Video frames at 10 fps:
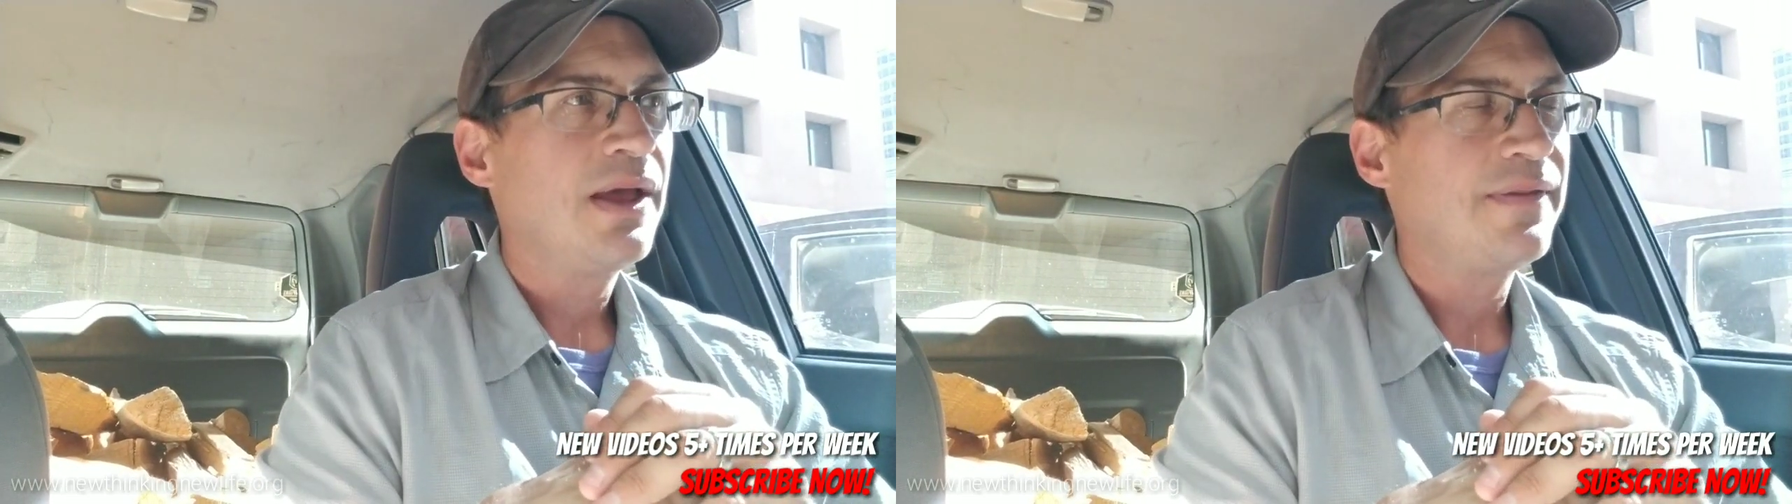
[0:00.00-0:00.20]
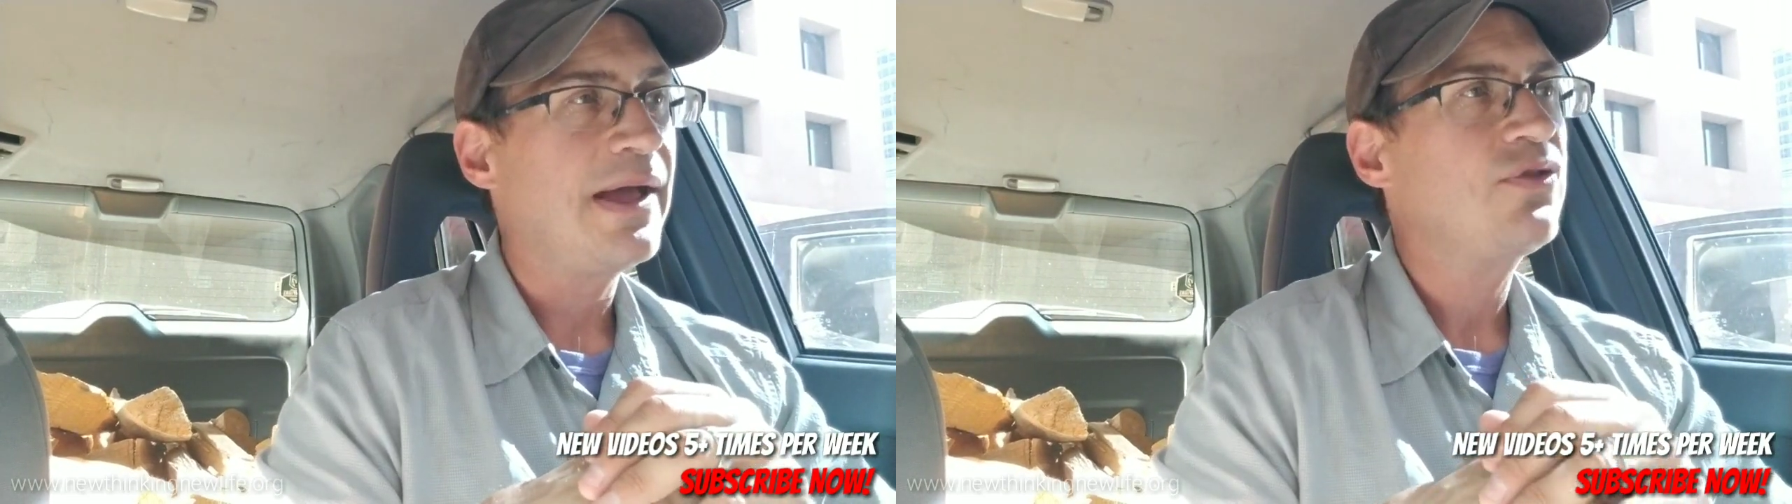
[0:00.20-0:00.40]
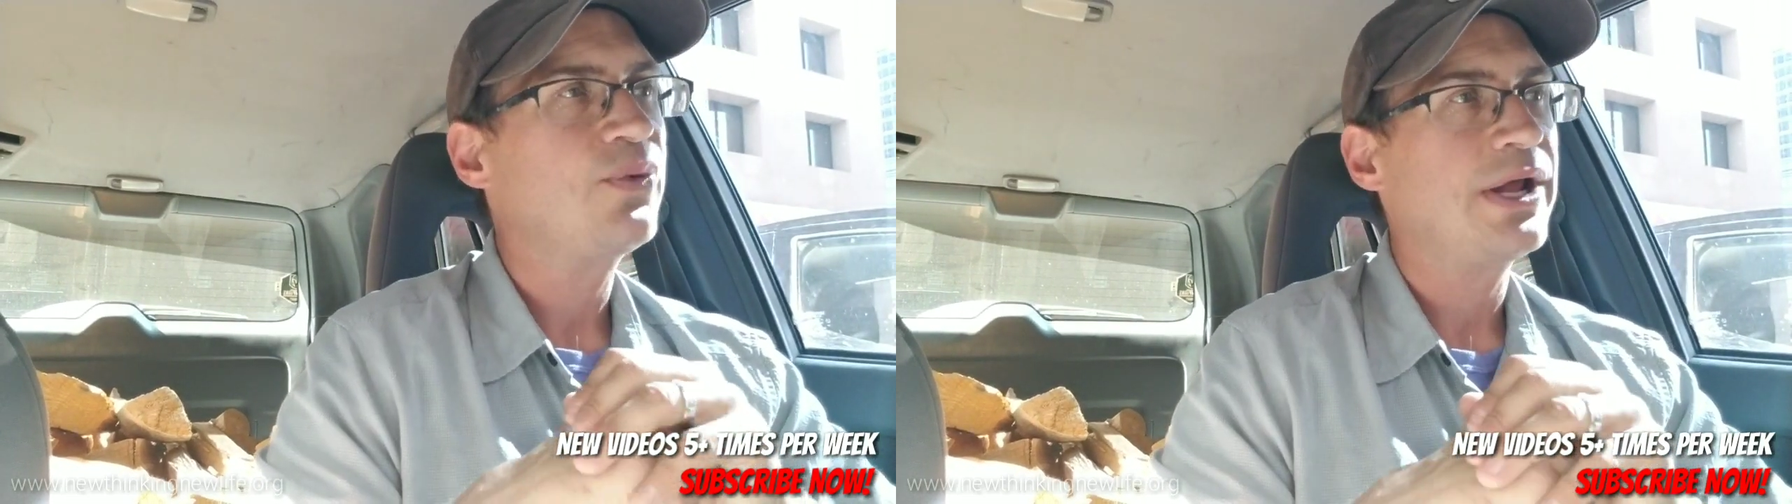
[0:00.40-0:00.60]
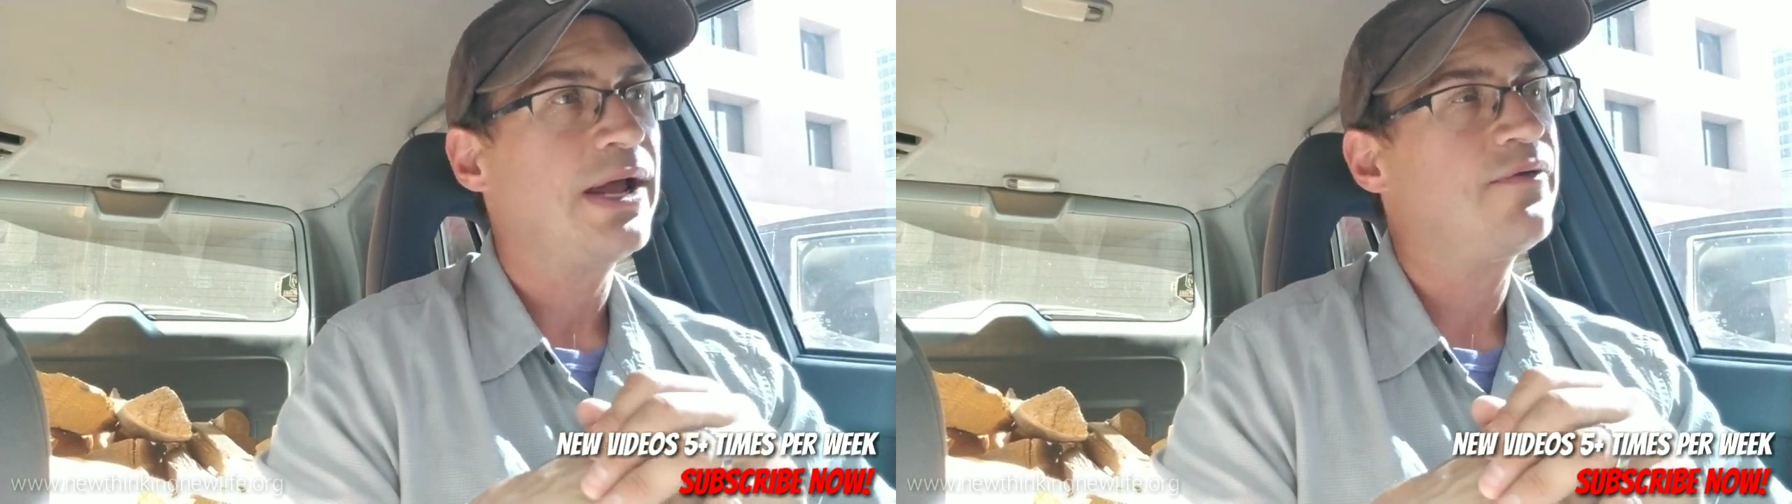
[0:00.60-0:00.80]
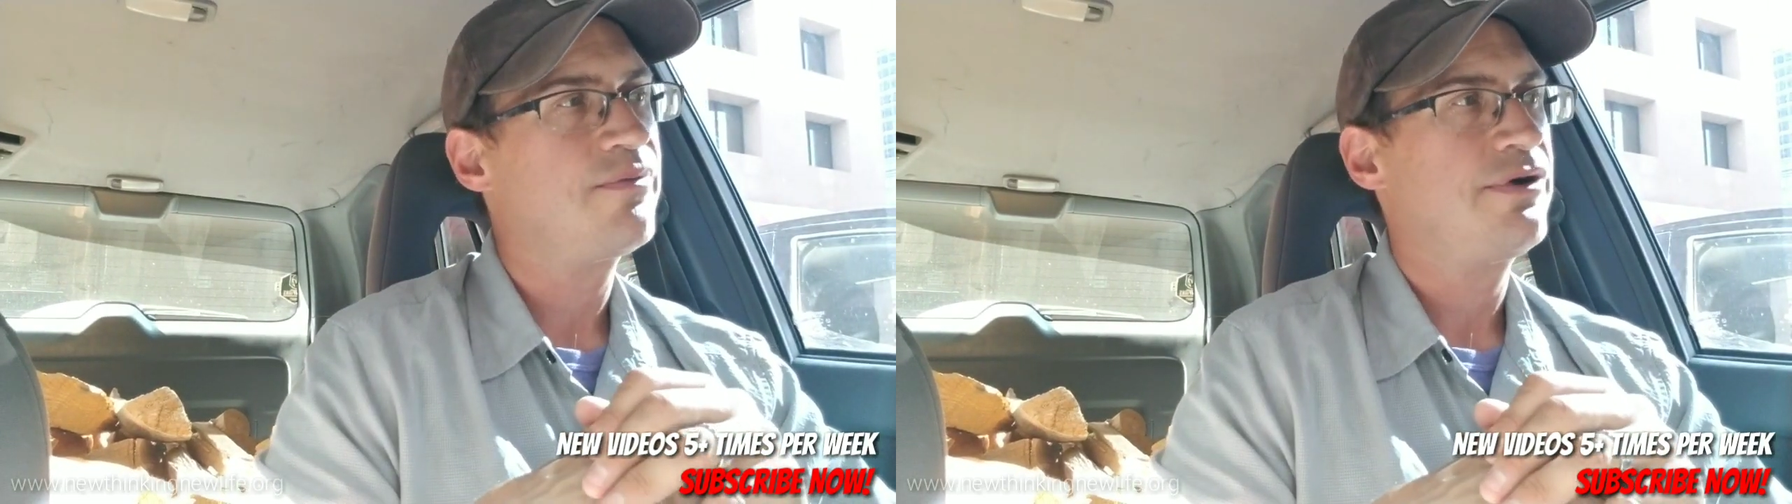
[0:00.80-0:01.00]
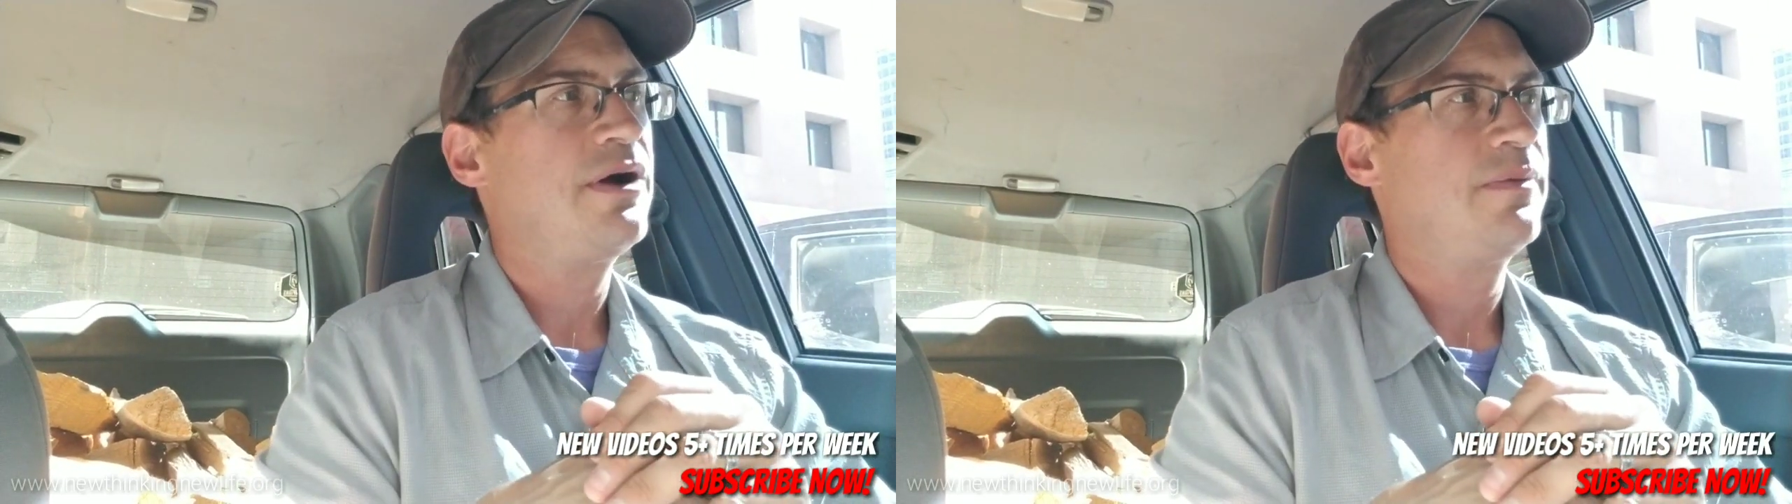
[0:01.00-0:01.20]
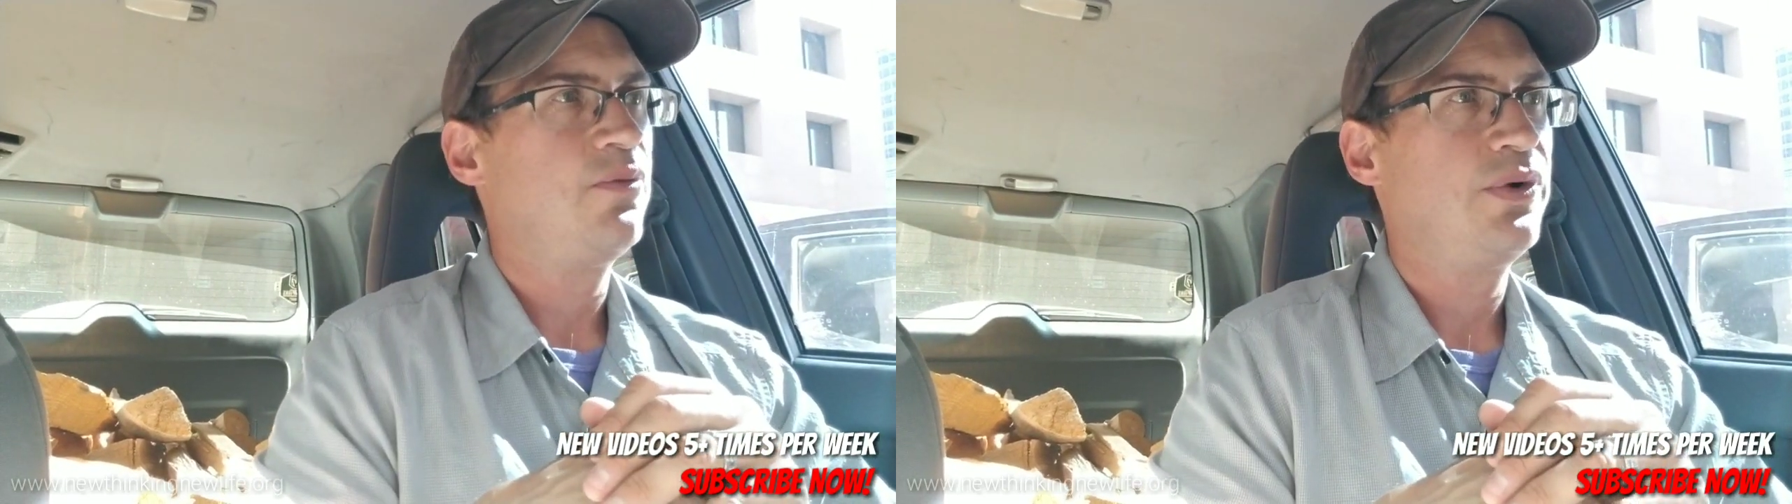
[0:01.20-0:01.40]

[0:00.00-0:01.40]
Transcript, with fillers: And that's what I have a problem